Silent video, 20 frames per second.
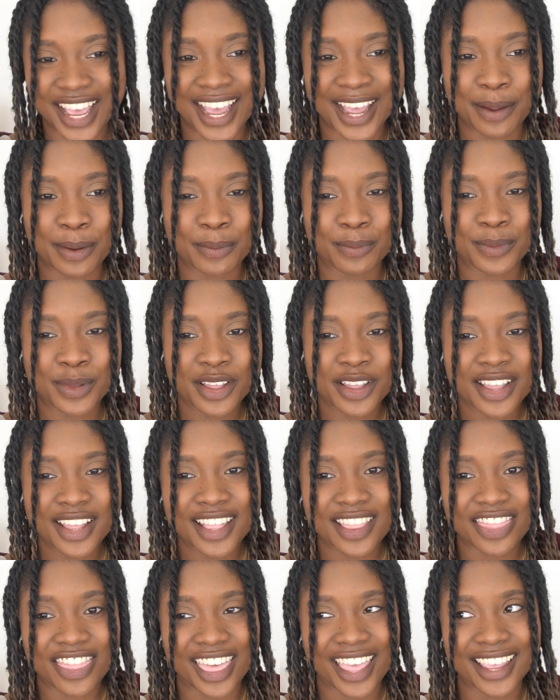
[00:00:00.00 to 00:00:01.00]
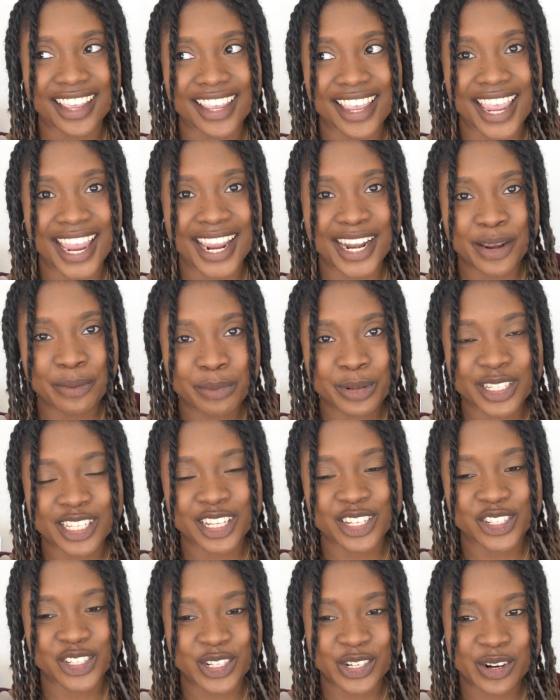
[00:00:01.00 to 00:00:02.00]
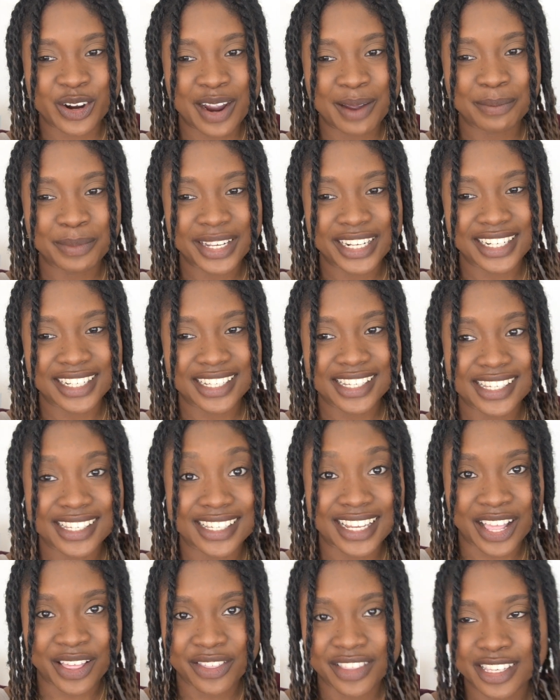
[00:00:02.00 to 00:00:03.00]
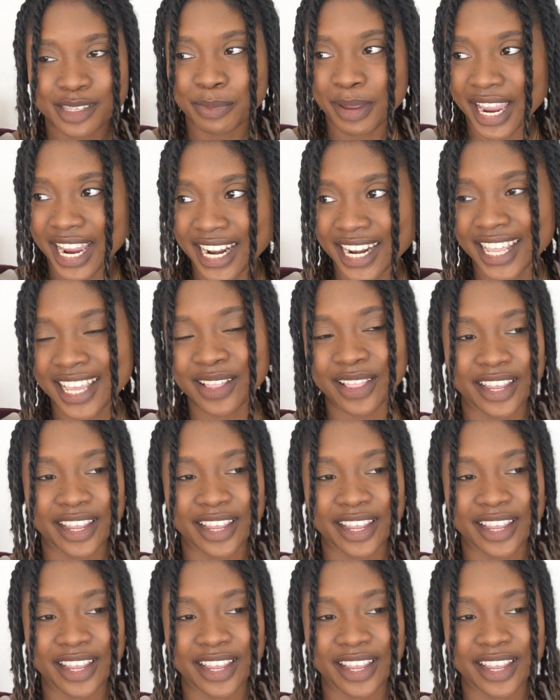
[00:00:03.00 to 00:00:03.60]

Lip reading: I'm like 80% sure I'm gonna sell this painting.